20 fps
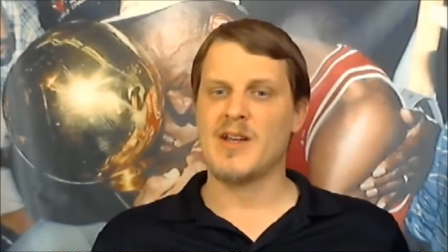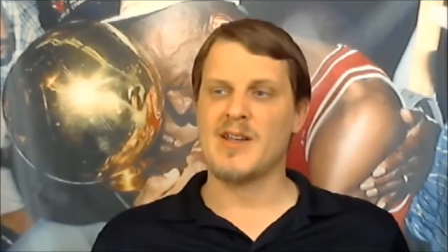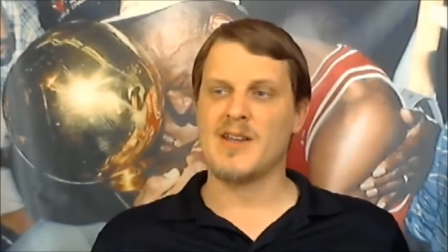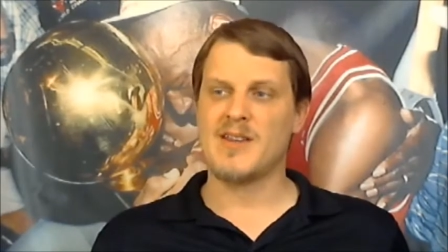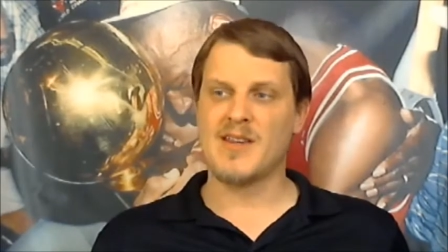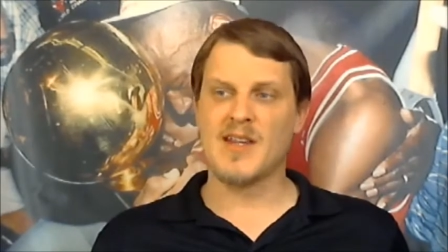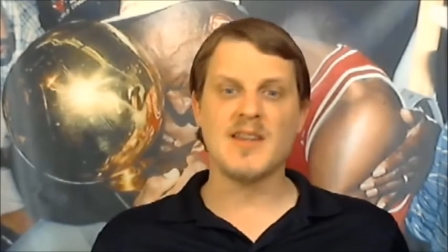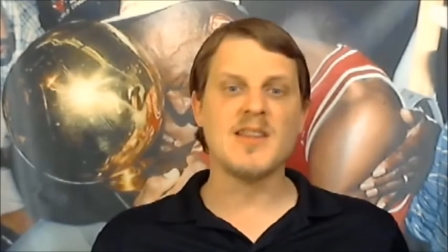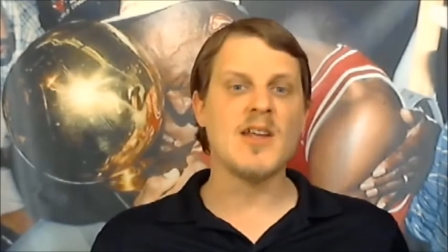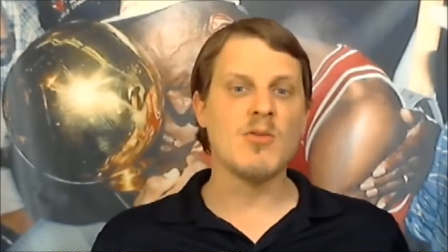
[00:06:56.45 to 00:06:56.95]

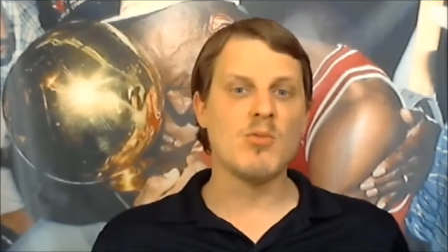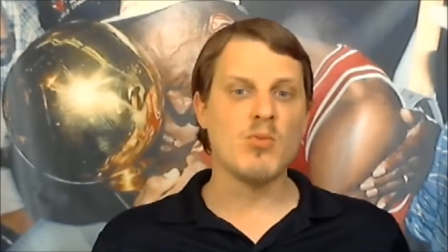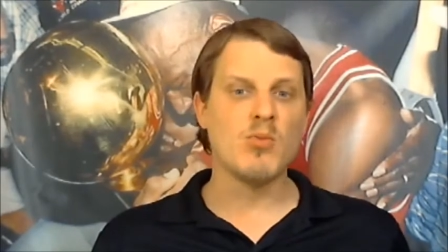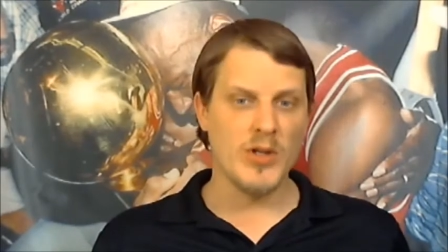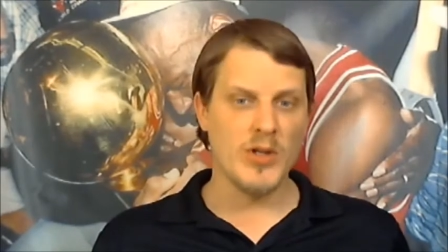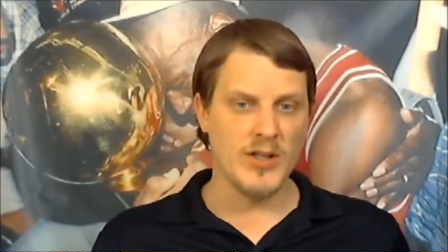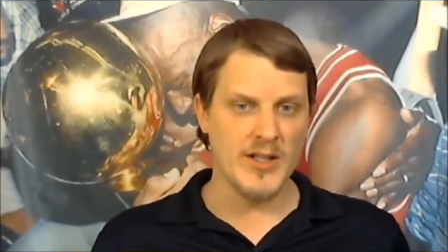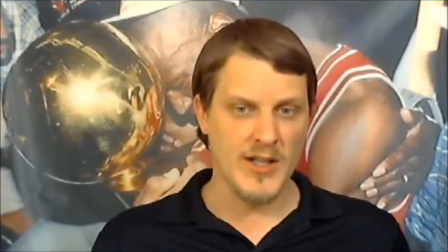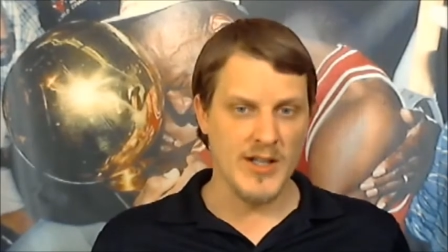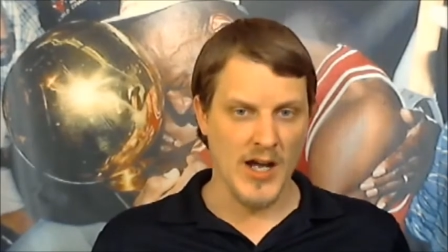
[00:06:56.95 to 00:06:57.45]
than they
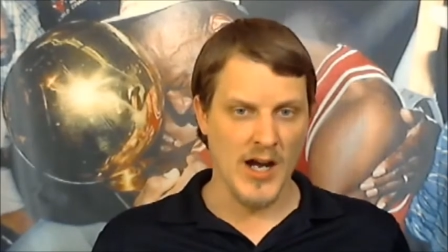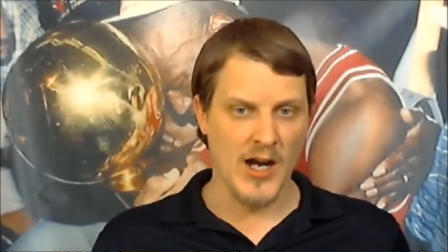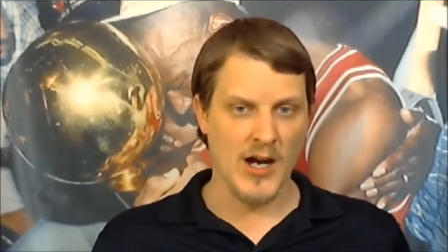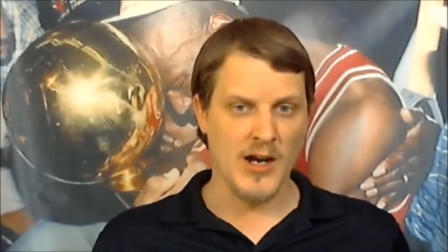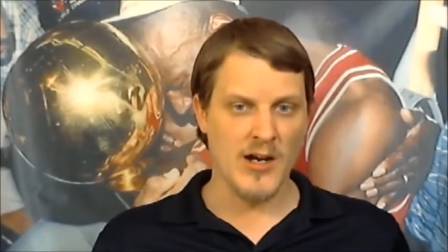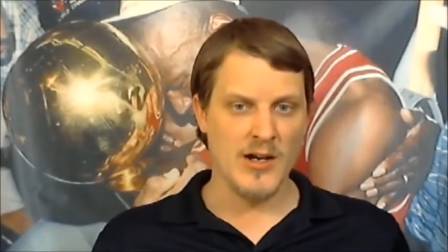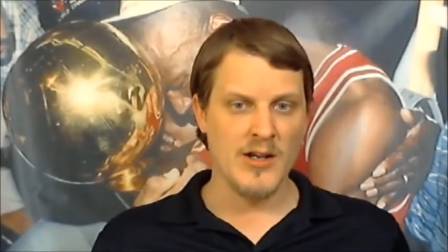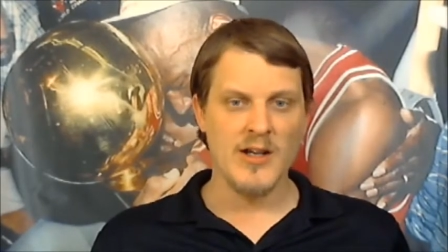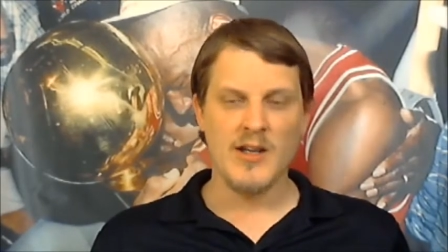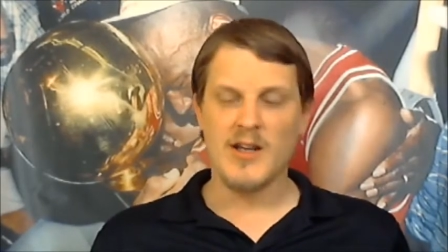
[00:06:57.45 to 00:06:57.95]
really
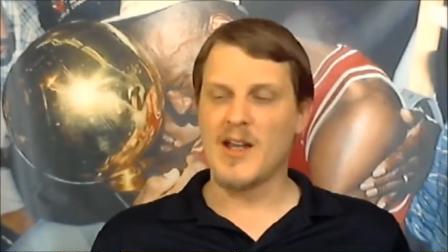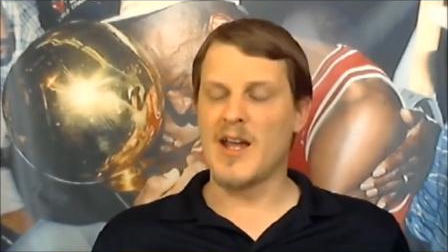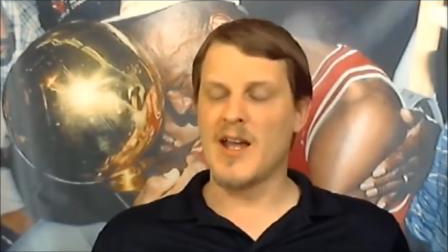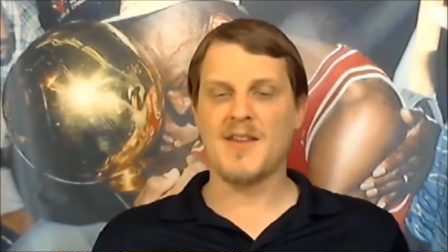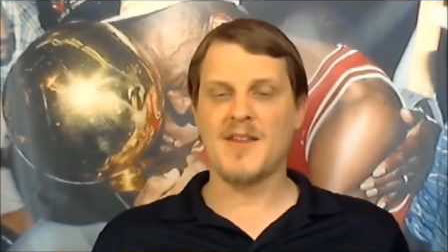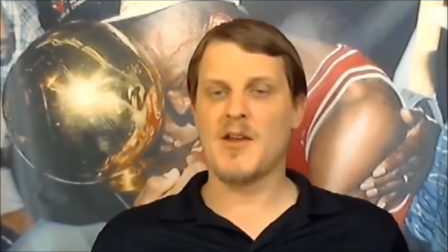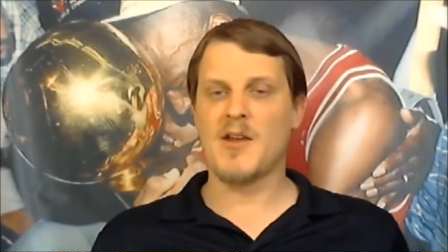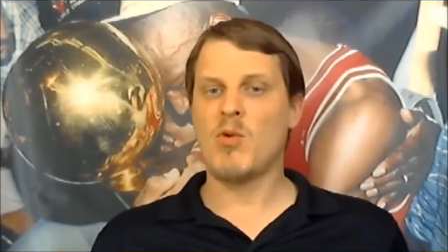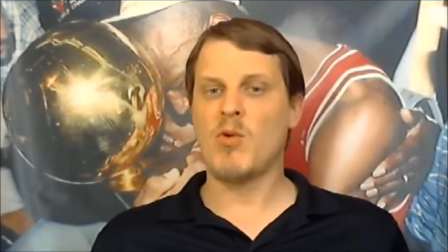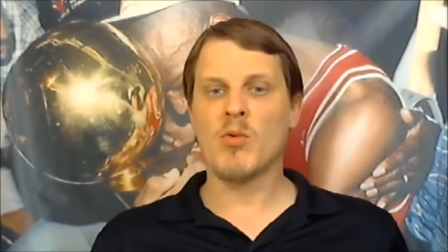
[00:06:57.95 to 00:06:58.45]
are
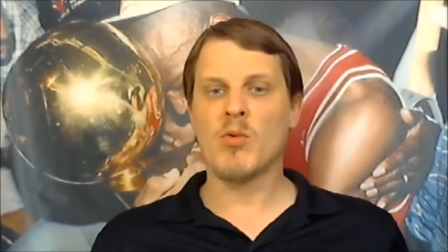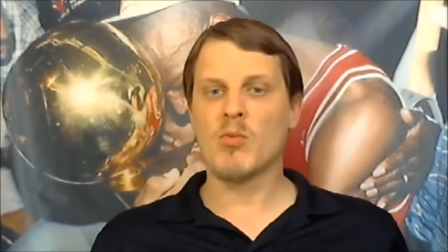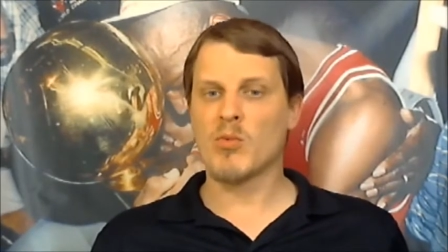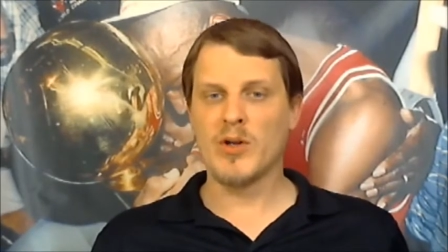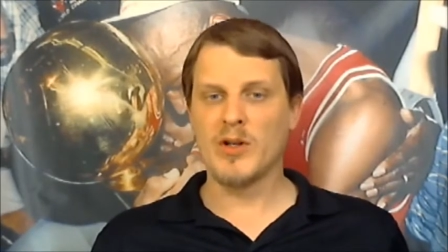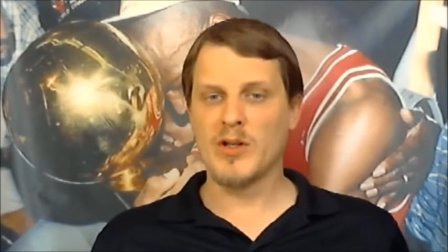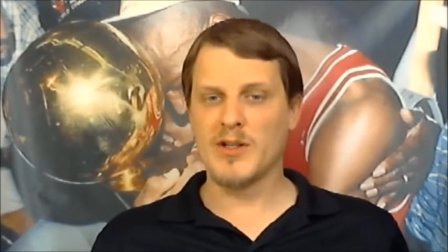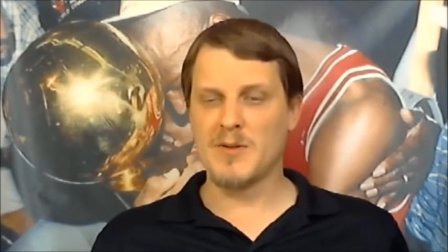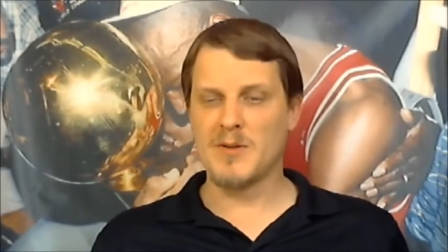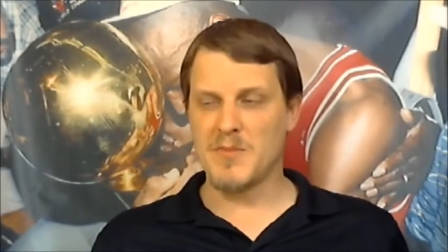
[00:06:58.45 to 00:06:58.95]
and they won't
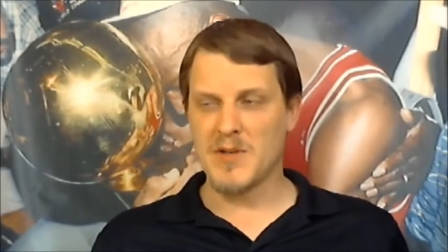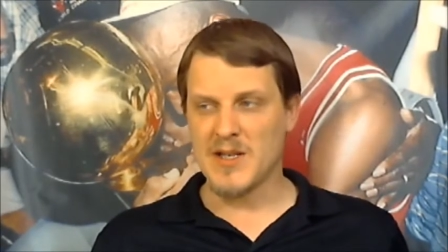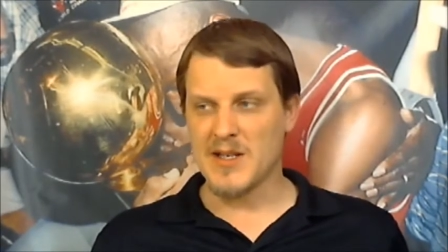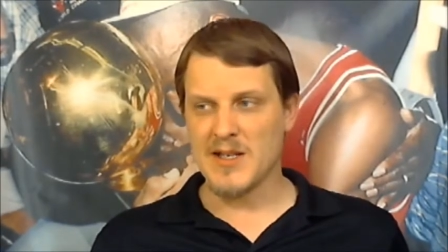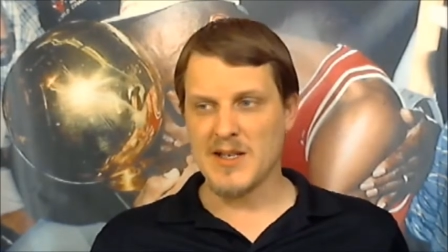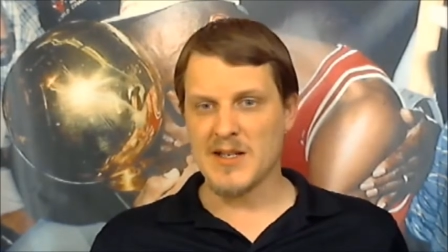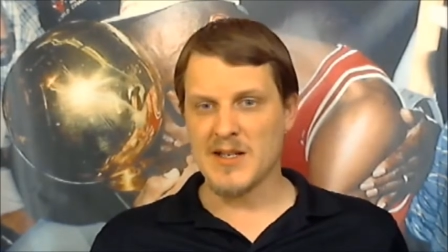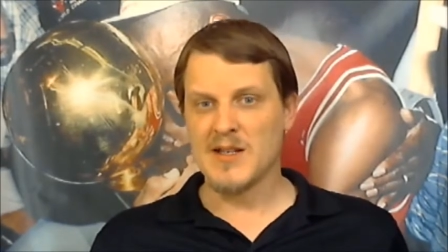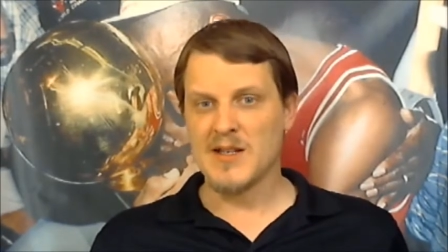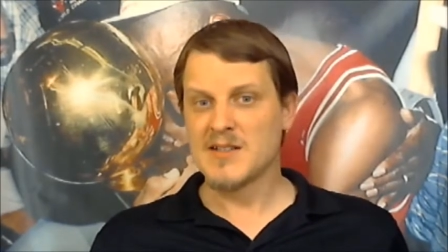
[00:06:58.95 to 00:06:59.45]
really
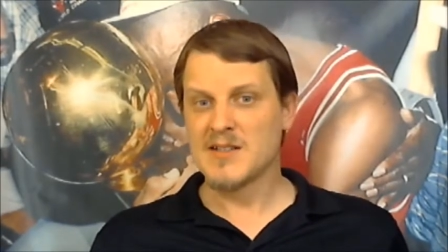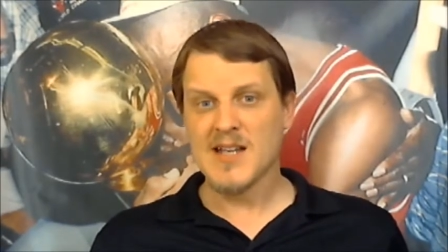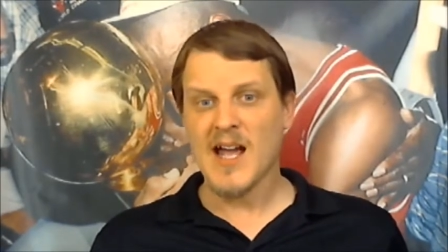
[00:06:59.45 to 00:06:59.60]
be